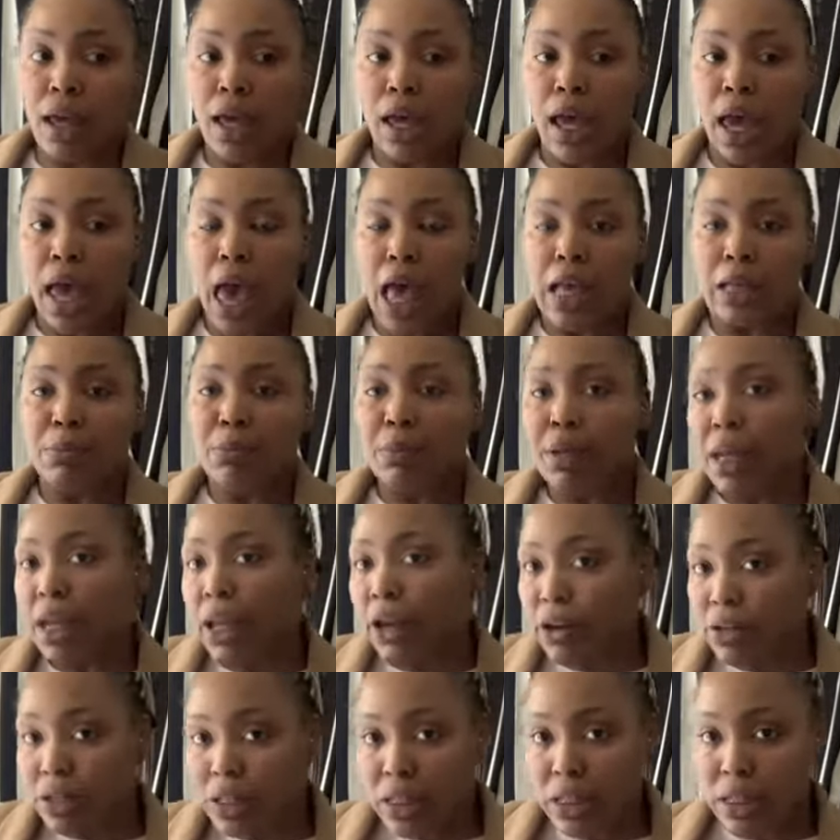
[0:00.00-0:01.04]
as many
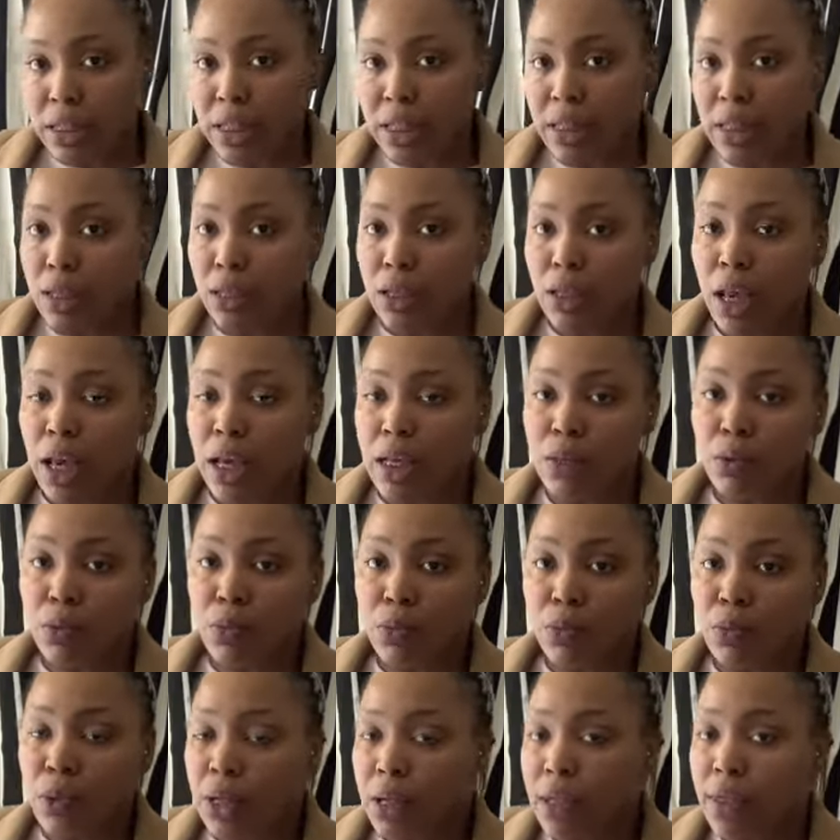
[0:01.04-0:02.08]
years as we
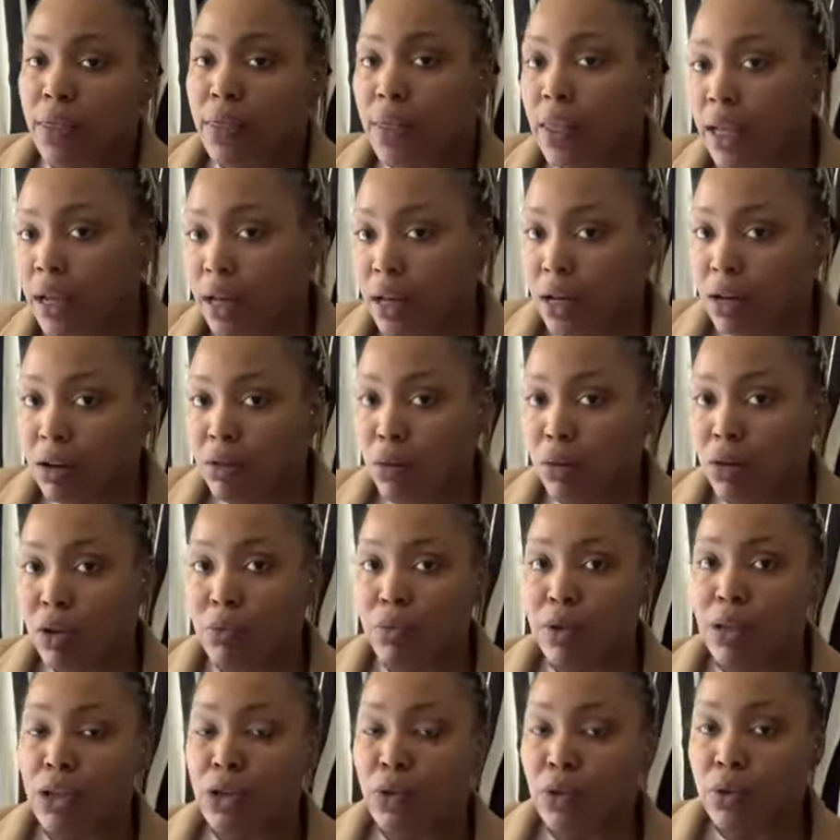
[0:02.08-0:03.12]
can think of, we've been
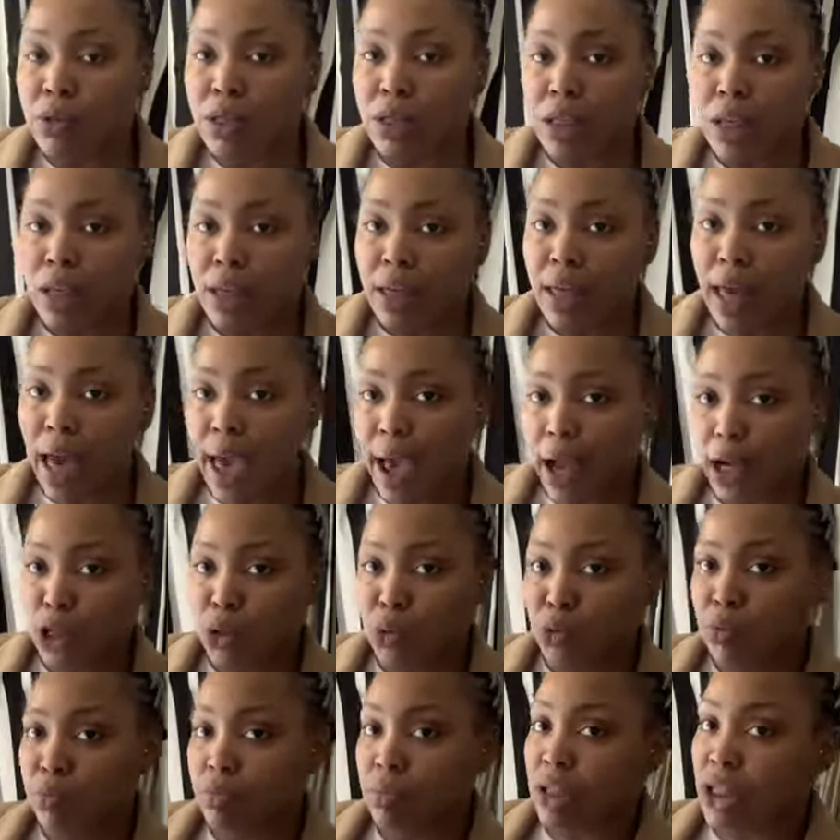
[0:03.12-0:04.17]
using the actual
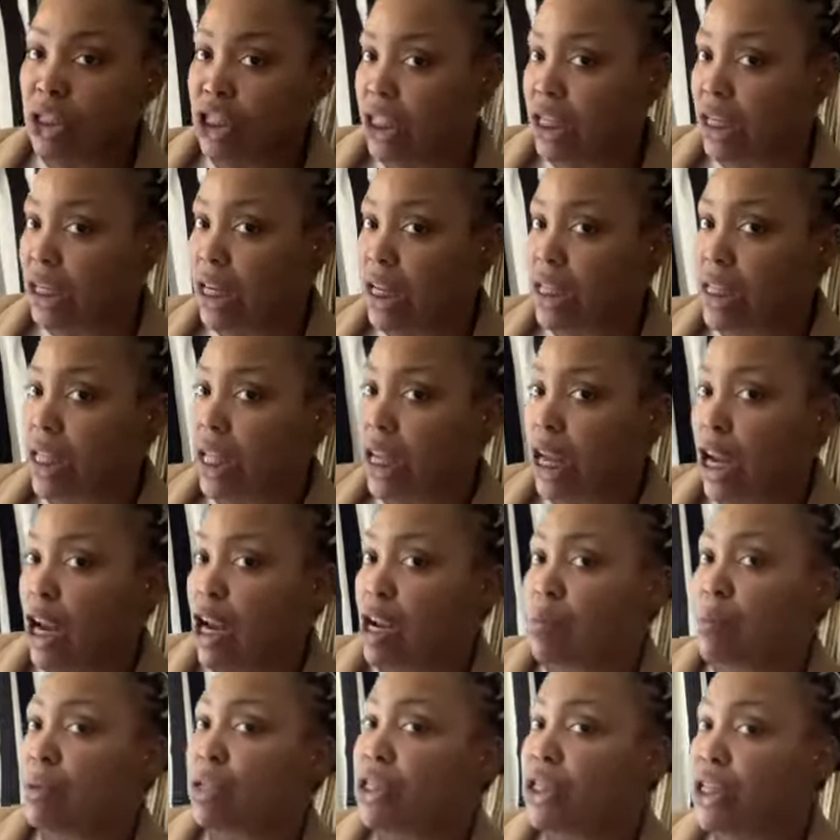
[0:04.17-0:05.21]
machine, standard
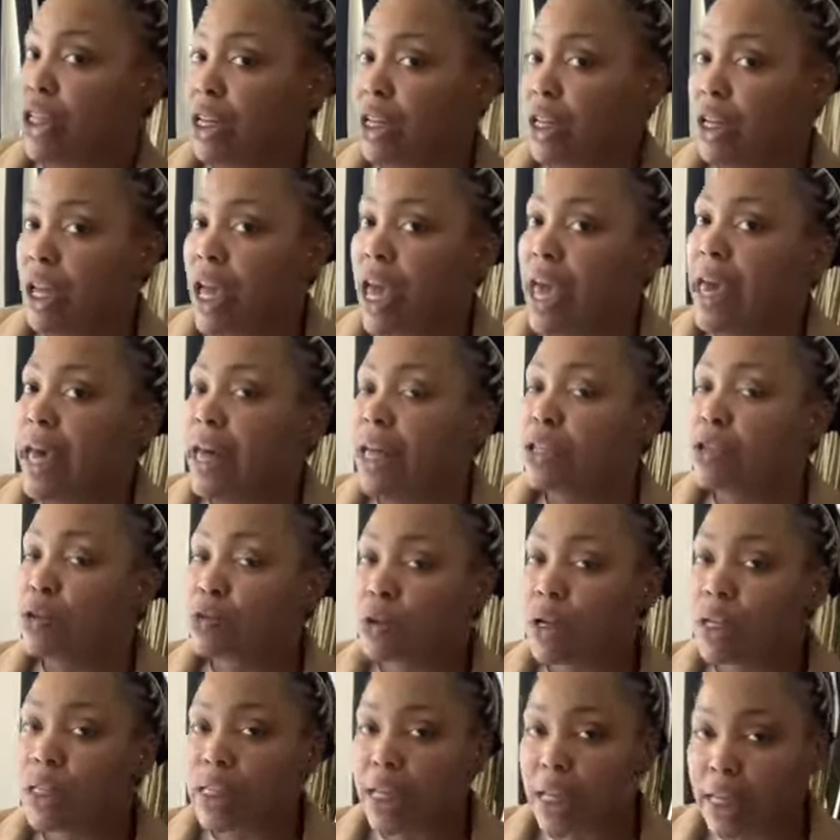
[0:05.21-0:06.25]
machine, it's going to
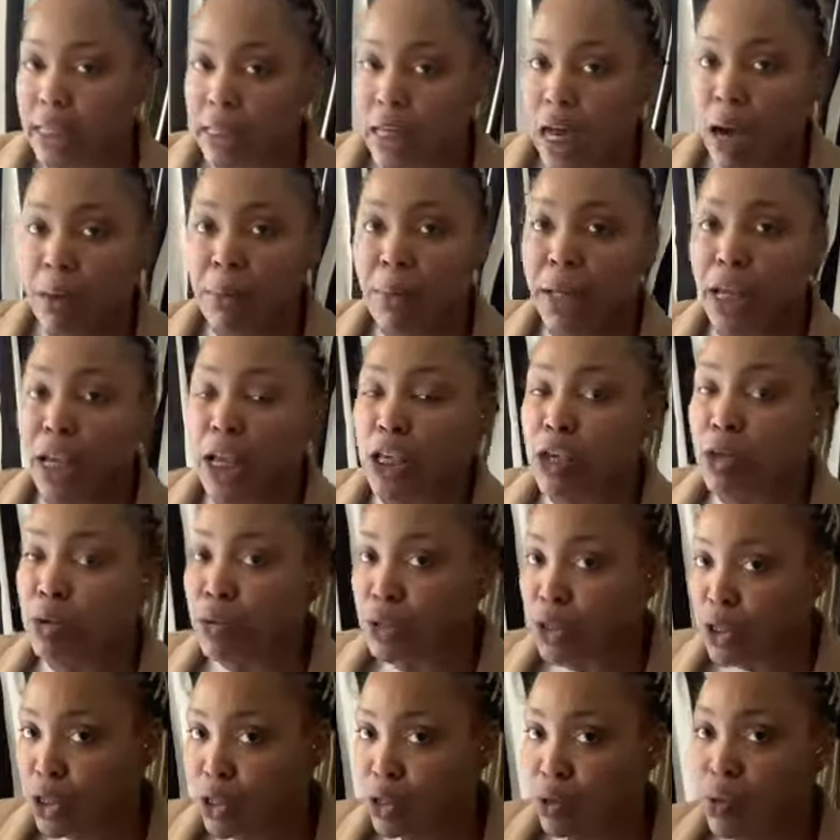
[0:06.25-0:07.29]
take time to get used
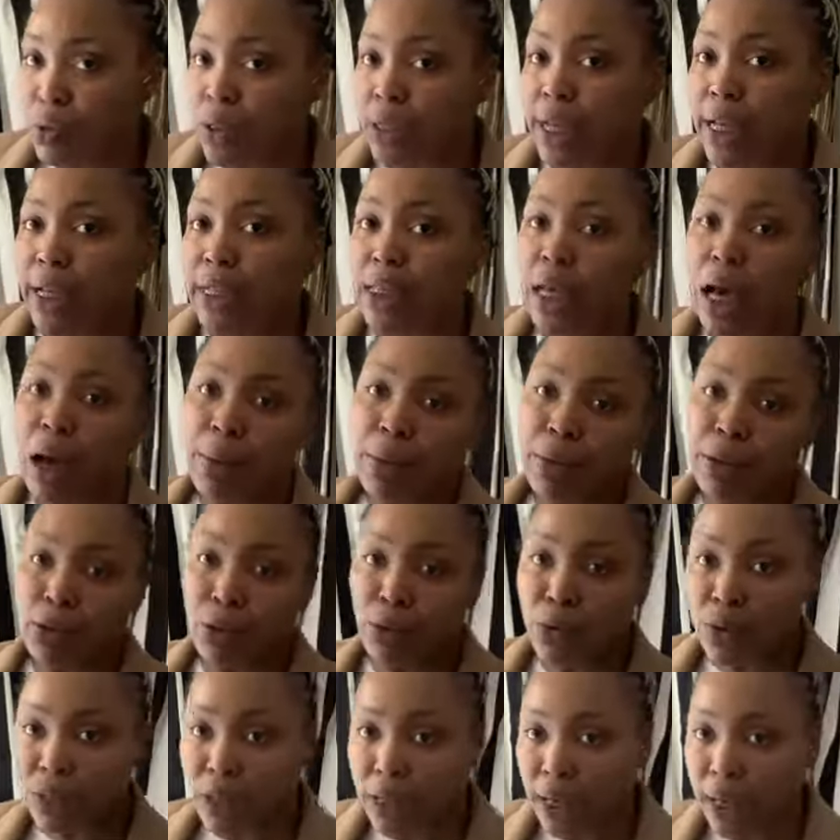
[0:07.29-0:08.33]
to, take time
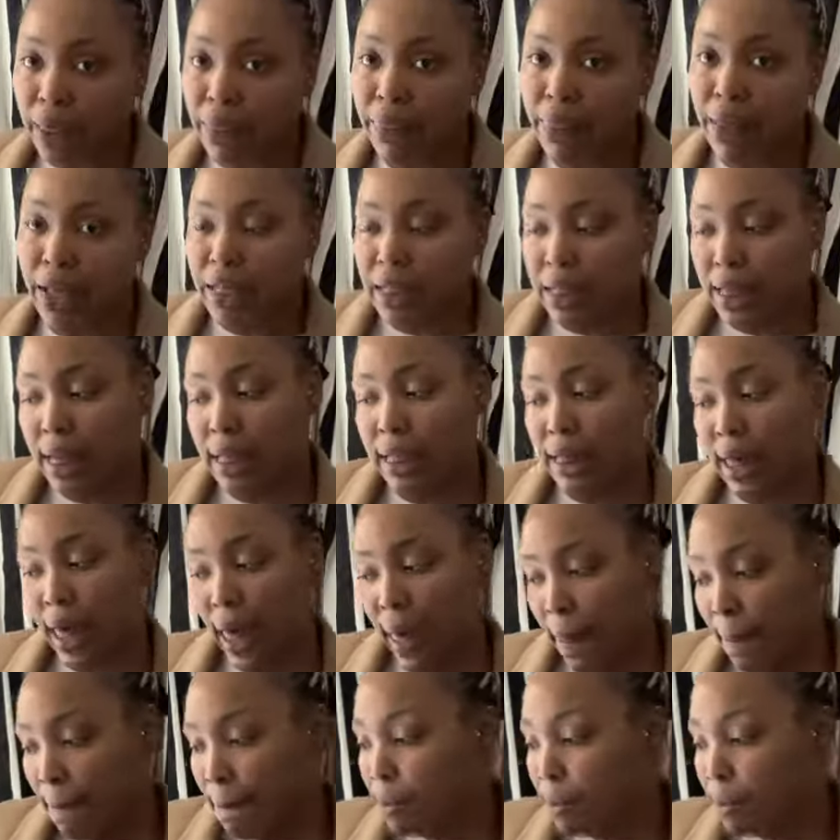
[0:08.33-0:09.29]
using and things like that.